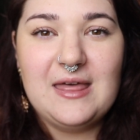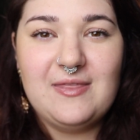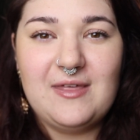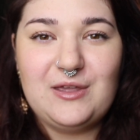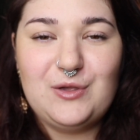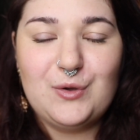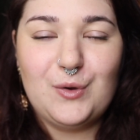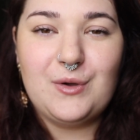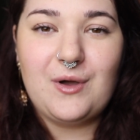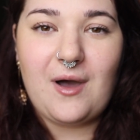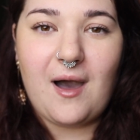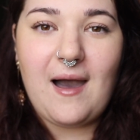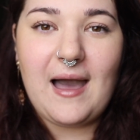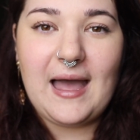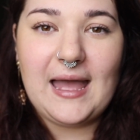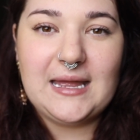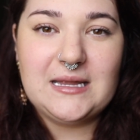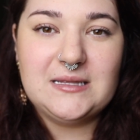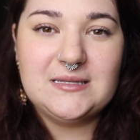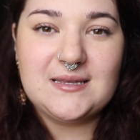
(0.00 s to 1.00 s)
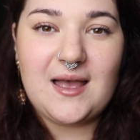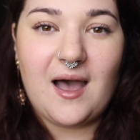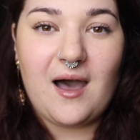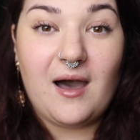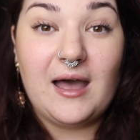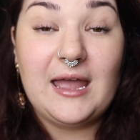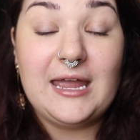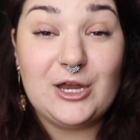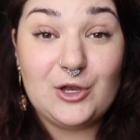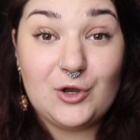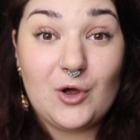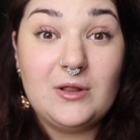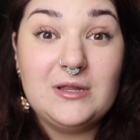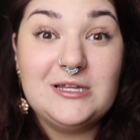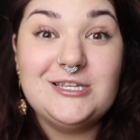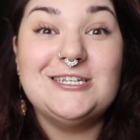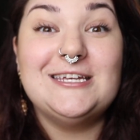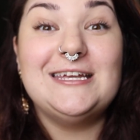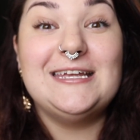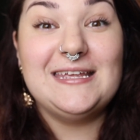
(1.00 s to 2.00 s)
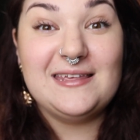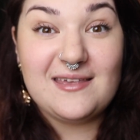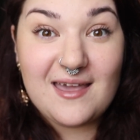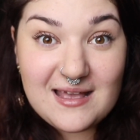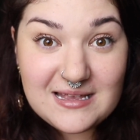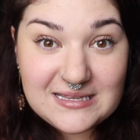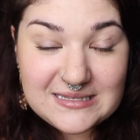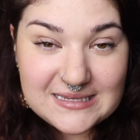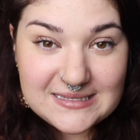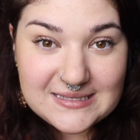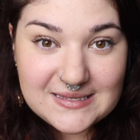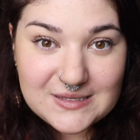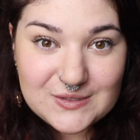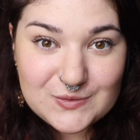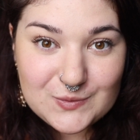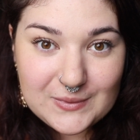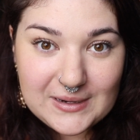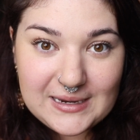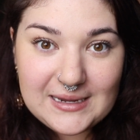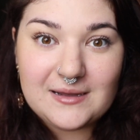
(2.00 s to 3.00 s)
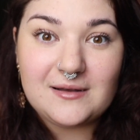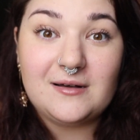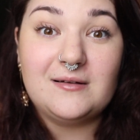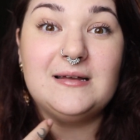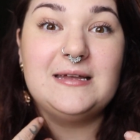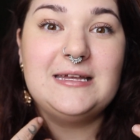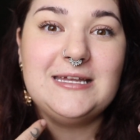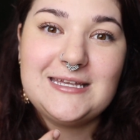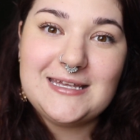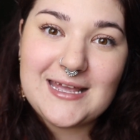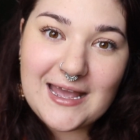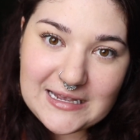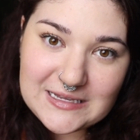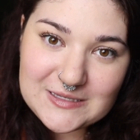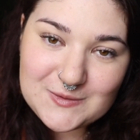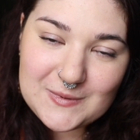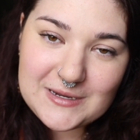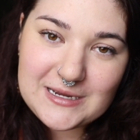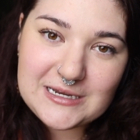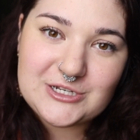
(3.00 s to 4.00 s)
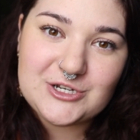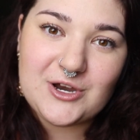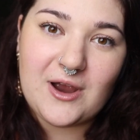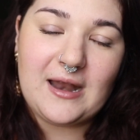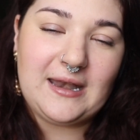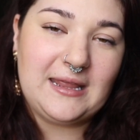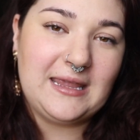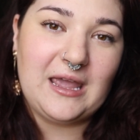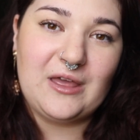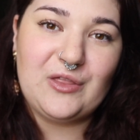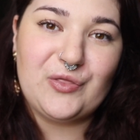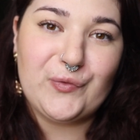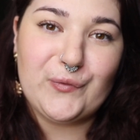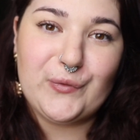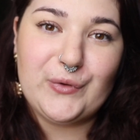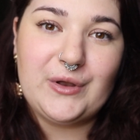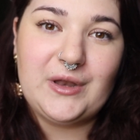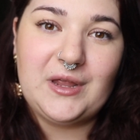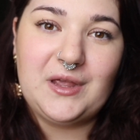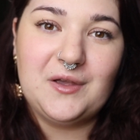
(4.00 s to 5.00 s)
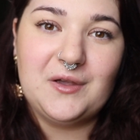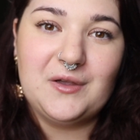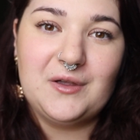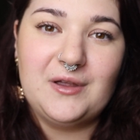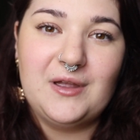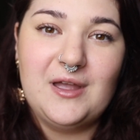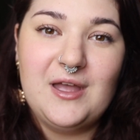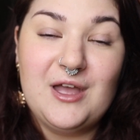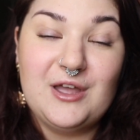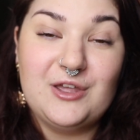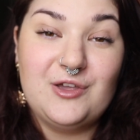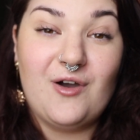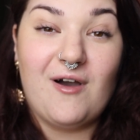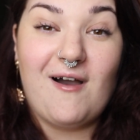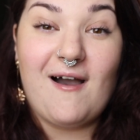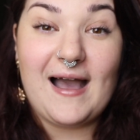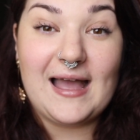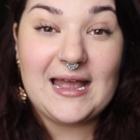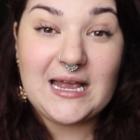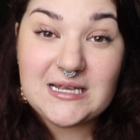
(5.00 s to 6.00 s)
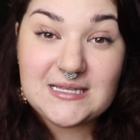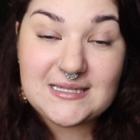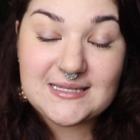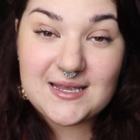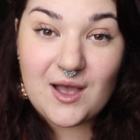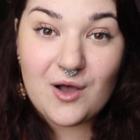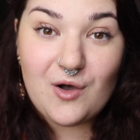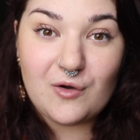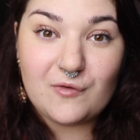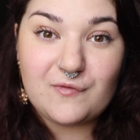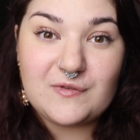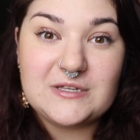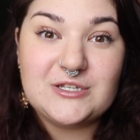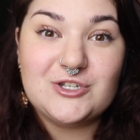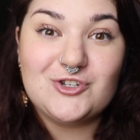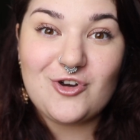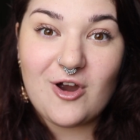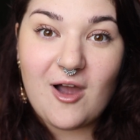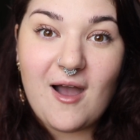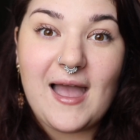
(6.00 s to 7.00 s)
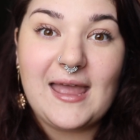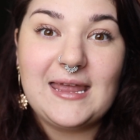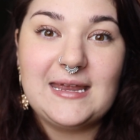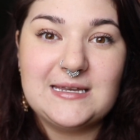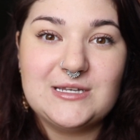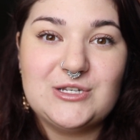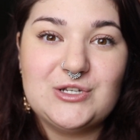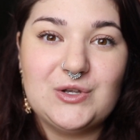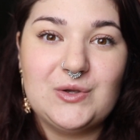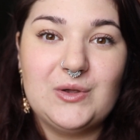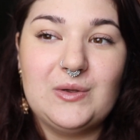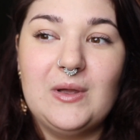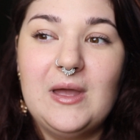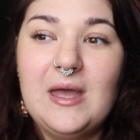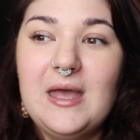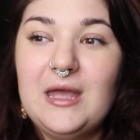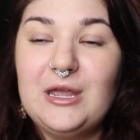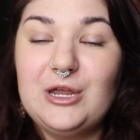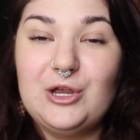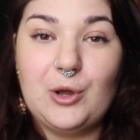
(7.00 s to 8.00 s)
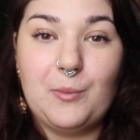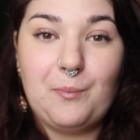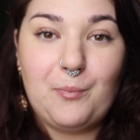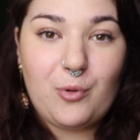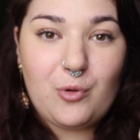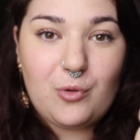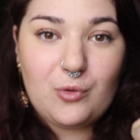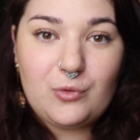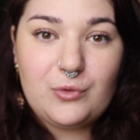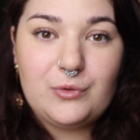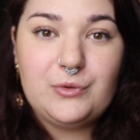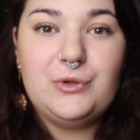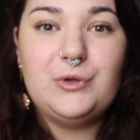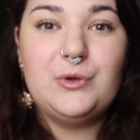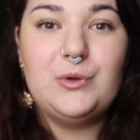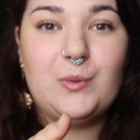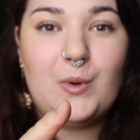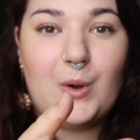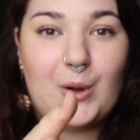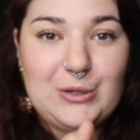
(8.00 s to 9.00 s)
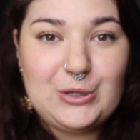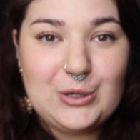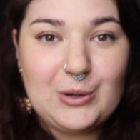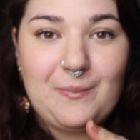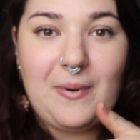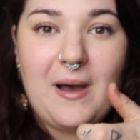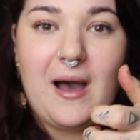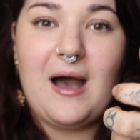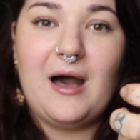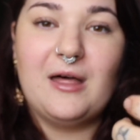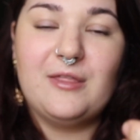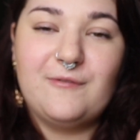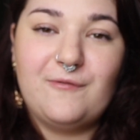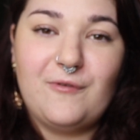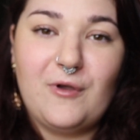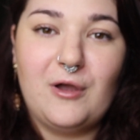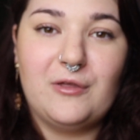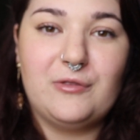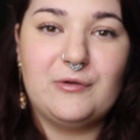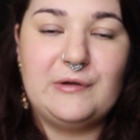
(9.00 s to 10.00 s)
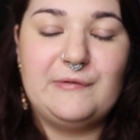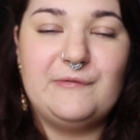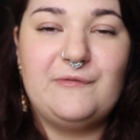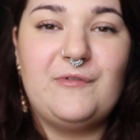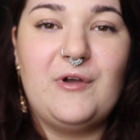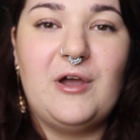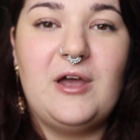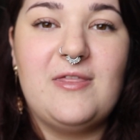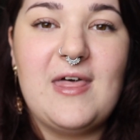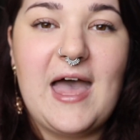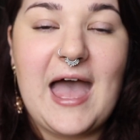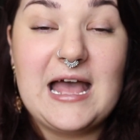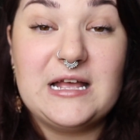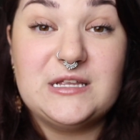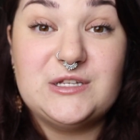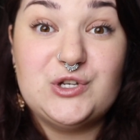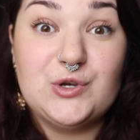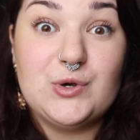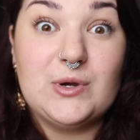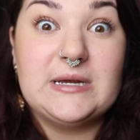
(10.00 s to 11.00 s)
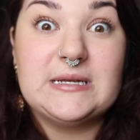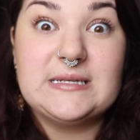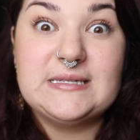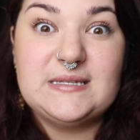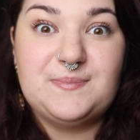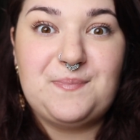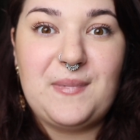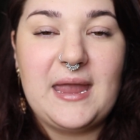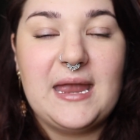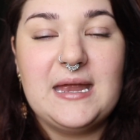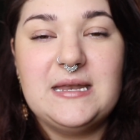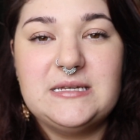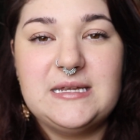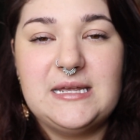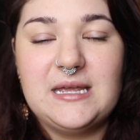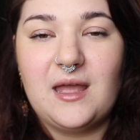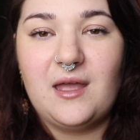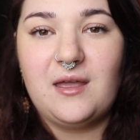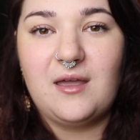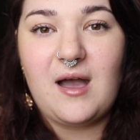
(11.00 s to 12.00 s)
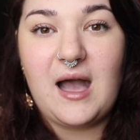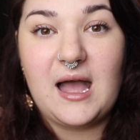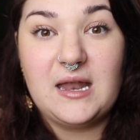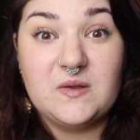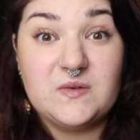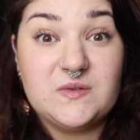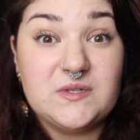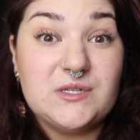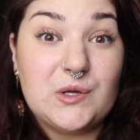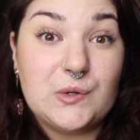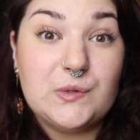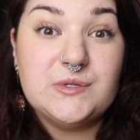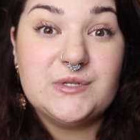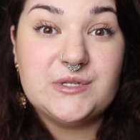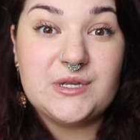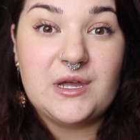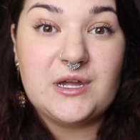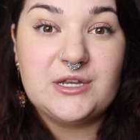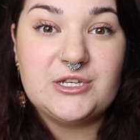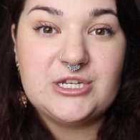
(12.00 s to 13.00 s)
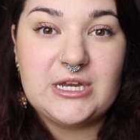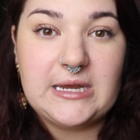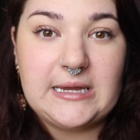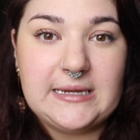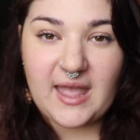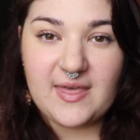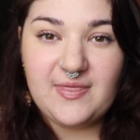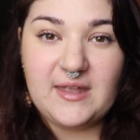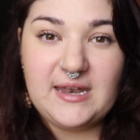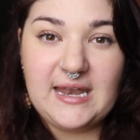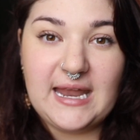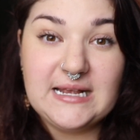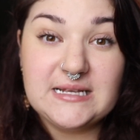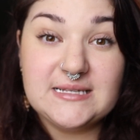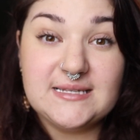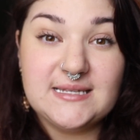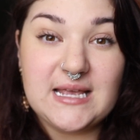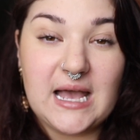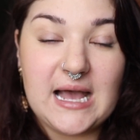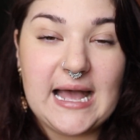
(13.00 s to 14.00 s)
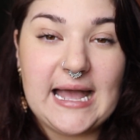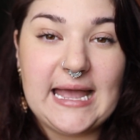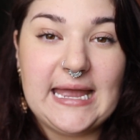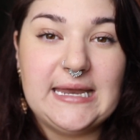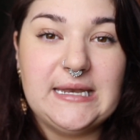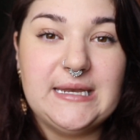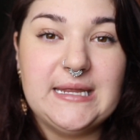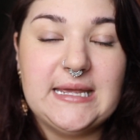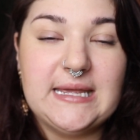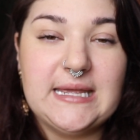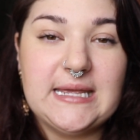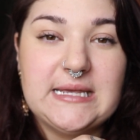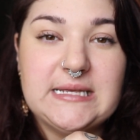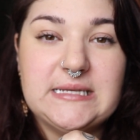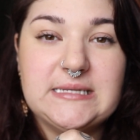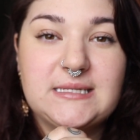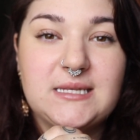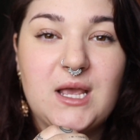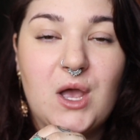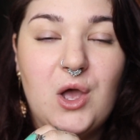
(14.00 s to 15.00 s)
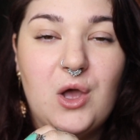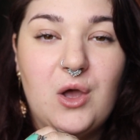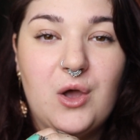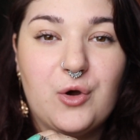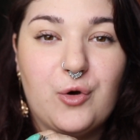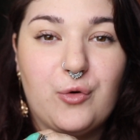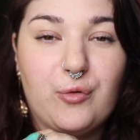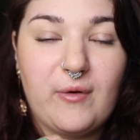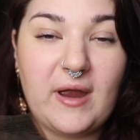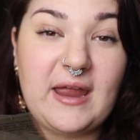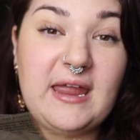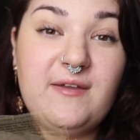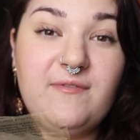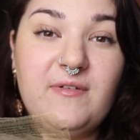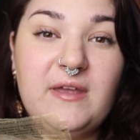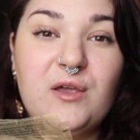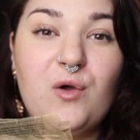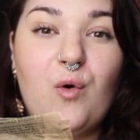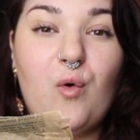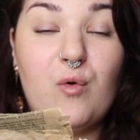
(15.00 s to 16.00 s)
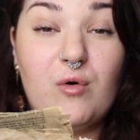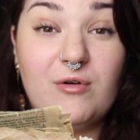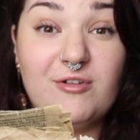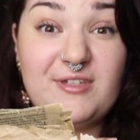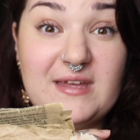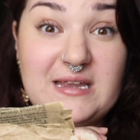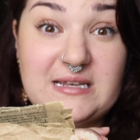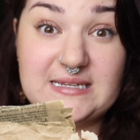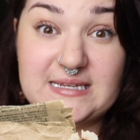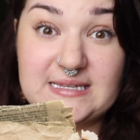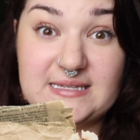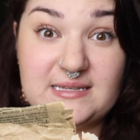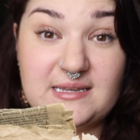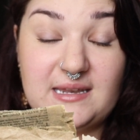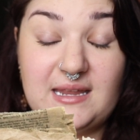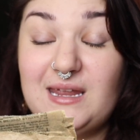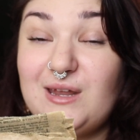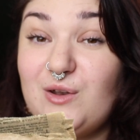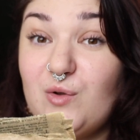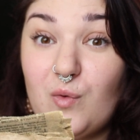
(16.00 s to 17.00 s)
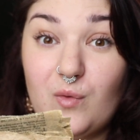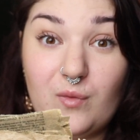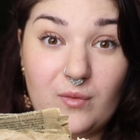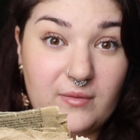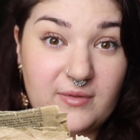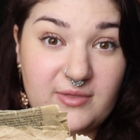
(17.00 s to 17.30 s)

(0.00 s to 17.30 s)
that your guides are acknowledging, yes, this is real. Yes, we are trying to get through to you. Your higher self is trying to, you know, pull you on your path further and further as you're expanding and kind of soul searching. The next sign is craving authenticity in all